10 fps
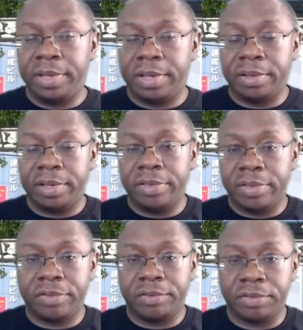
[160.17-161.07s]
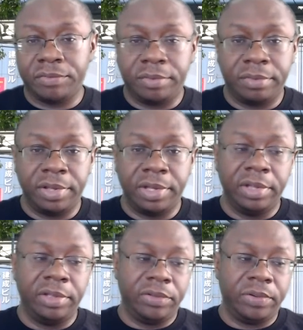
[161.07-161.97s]
healthy, and successful
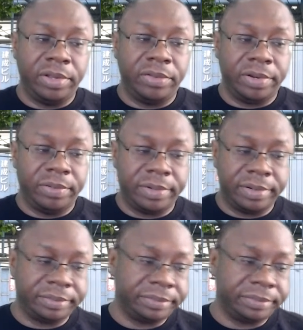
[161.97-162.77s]
2021.